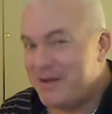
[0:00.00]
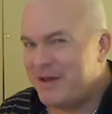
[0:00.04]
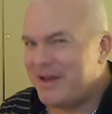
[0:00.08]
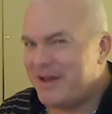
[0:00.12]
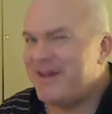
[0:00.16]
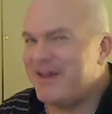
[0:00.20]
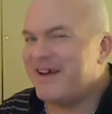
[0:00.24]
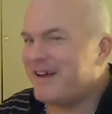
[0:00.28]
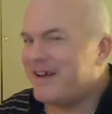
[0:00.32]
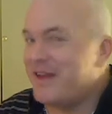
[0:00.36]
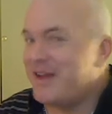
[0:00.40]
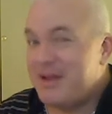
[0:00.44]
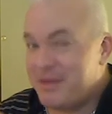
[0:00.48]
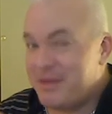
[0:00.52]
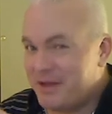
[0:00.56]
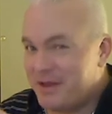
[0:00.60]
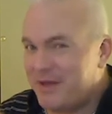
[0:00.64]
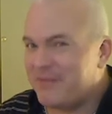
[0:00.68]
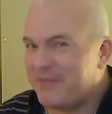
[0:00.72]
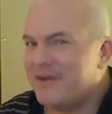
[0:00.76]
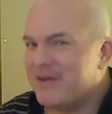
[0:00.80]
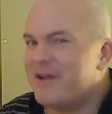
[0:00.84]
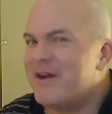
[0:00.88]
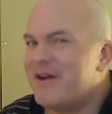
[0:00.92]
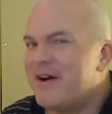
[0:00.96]

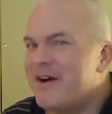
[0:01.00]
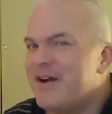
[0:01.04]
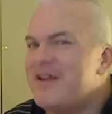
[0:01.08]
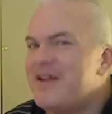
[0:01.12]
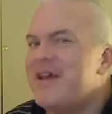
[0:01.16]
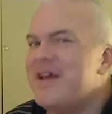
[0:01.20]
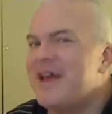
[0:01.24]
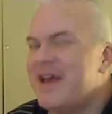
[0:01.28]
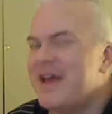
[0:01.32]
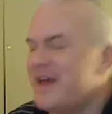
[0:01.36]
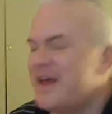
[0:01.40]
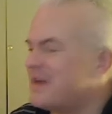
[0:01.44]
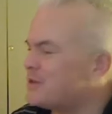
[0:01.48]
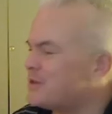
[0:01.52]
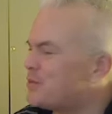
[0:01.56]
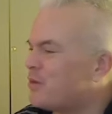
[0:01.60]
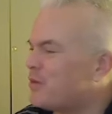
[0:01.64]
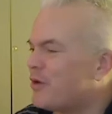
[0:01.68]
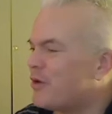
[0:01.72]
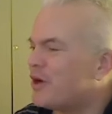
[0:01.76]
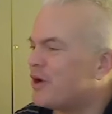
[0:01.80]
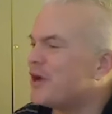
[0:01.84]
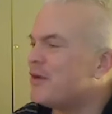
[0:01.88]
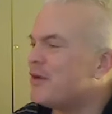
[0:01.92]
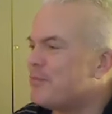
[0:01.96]
If an RDA is
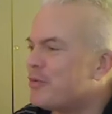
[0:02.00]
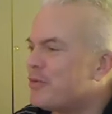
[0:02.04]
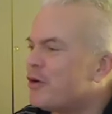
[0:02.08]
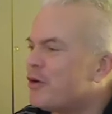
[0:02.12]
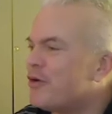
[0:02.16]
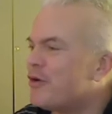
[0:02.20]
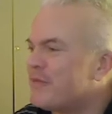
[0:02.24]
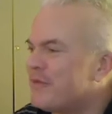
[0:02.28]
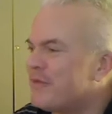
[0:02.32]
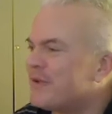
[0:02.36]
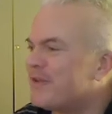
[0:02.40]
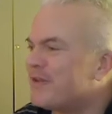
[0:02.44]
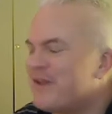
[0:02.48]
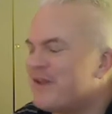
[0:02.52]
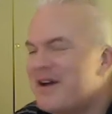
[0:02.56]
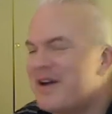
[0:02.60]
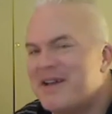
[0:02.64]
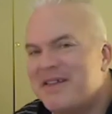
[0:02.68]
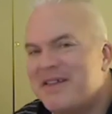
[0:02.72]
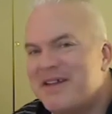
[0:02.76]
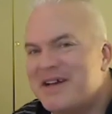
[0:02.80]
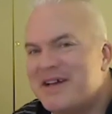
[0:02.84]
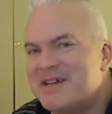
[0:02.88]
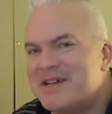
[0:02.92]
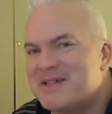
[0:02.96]
working perfect
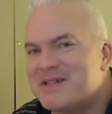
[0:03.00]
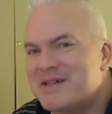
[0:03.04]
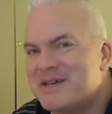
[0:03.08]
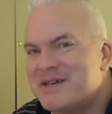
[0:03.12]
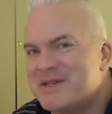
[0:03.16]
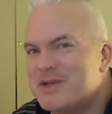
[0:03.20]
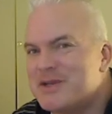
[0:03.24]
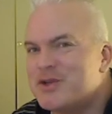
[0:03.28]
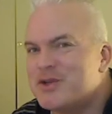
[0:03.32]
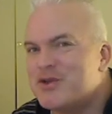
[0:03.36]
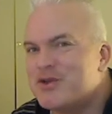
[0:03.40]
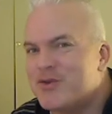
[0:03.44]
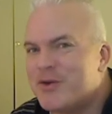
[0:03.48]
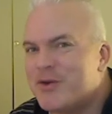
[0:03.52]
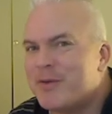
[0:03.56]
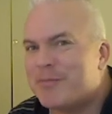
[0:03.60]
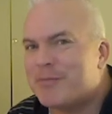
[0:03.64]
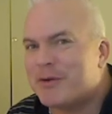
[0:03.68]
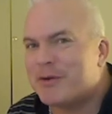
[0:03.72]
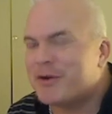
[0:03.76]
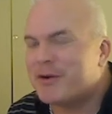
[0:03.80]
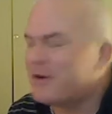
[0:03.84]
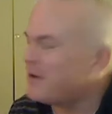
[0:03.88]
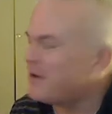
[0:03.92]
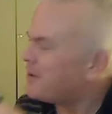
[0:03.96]
on this as a
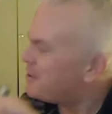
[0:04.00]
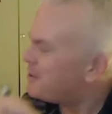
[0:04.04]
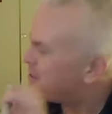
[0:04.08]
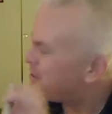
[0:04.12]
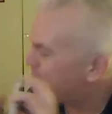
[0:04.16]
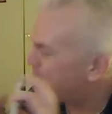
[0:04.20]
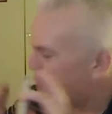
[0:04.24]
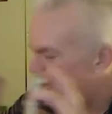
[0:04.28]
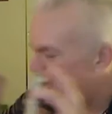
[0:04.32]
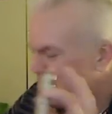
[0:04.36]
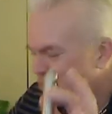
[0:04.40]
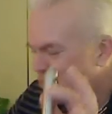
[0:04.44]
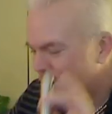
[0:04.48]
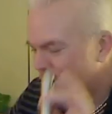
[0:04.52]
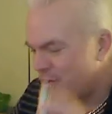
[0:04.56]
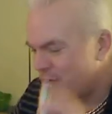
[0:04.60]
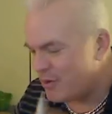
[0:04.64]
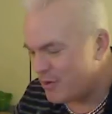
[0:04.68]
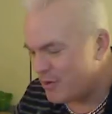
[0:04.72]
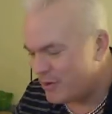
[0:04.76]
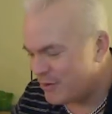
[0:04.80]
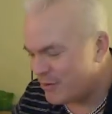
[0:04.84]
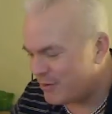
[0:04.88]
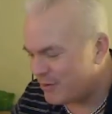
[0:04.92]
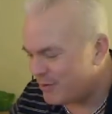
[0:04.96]
dripper,
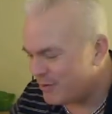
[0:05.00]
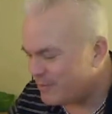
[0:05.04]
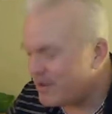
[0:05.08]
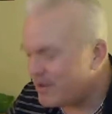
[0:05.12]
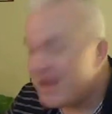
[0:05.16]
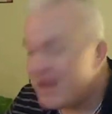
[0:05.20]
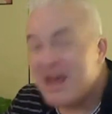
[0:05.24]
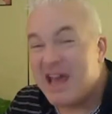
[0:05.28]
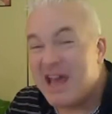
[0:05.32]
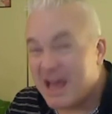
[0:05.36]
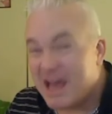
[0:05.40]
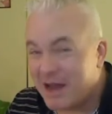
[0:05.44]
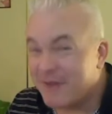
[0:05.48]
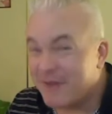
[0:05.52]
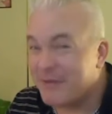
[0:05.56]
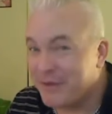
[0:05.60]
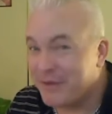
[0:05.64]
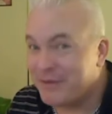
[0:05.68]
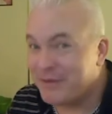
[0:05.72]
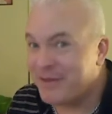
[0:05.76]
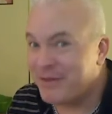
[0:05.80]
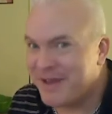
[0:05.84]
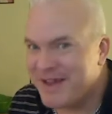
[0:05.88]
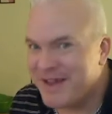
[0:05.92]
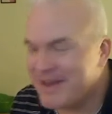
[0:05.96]
boom,
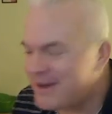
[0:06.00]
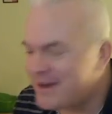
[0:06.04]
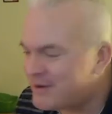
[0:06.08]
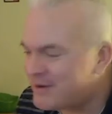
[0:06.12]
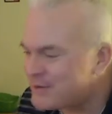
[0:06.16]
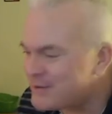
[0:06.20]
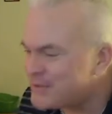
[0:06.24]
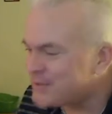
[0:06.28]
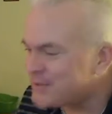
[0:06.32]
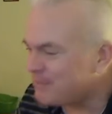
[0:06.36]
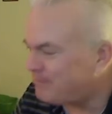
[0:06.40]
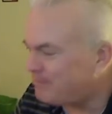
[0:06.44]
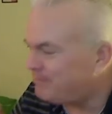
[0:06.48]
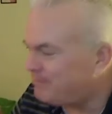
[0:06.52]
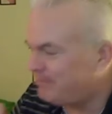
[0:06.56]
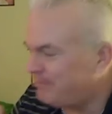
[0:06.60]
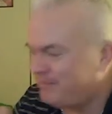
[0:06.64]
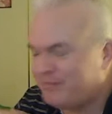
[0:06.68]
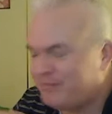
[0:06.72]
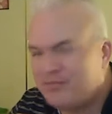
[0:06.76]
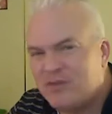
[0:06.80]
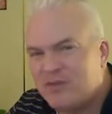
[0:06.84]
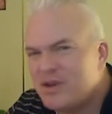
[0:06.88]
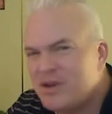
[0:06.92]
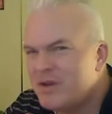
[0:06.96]
everything else
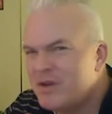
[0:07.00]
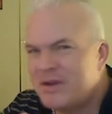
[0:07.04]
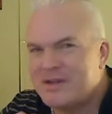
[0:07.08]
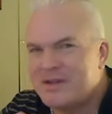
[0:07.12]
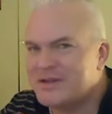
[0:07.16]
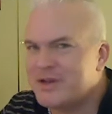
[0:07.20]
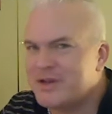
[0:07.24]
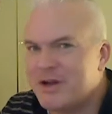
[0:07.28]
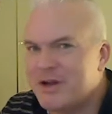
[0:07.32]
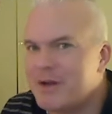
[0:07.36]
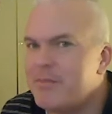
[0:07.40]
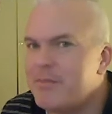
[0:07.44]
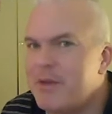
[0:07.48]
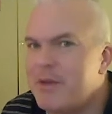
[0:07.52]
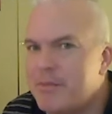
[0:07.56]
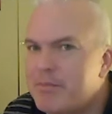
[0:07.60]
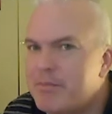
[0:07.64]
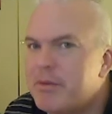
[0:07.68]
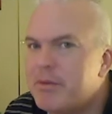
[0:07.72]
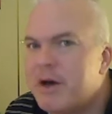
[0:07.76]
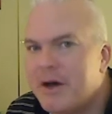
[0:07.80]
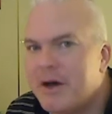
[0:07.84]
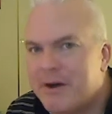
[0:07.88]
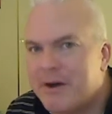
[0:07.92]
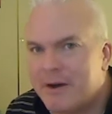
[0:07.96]
it's going to be
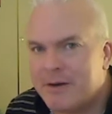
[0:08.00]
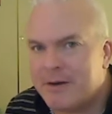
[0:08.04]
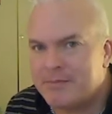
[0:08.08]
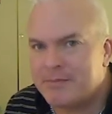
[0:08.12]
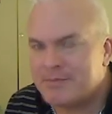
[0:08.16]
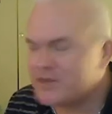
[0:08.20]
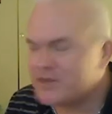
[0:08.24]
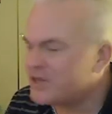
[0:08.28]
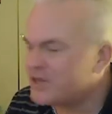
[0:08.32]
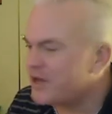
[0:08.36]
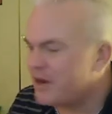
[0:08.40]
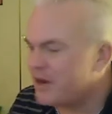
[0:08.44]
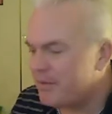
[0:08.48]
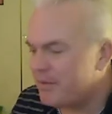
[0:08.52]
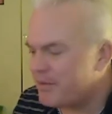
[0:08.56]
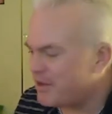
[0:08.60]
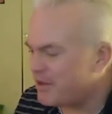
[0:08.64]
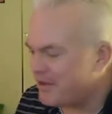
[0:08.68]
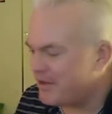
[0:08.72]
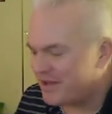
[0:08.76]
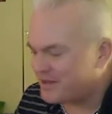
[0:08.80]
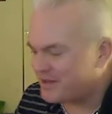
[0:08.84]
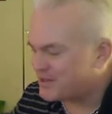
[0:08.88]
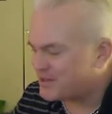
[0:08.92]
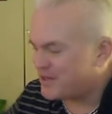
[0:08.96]
butter. It's going
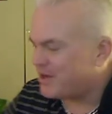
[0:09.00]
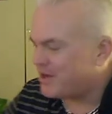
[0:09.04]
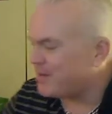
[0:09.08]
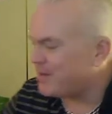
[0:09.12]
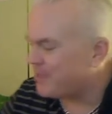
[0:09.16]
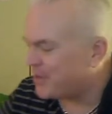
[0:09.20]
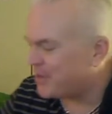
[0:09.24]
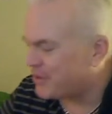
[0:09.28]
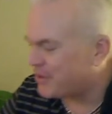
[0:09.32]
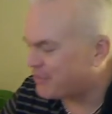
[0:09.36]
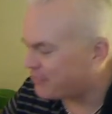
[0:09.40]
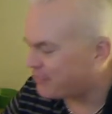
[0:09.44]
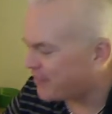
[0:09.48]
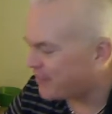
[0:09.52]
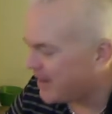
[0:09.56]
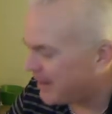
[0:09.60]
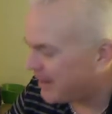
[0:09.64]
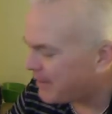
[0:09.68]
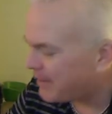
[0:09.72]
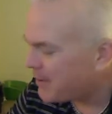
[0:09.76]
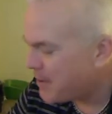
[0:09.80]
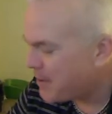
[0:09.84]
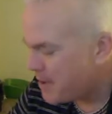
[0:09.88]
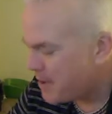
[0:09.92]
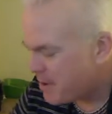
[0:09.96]
to be great.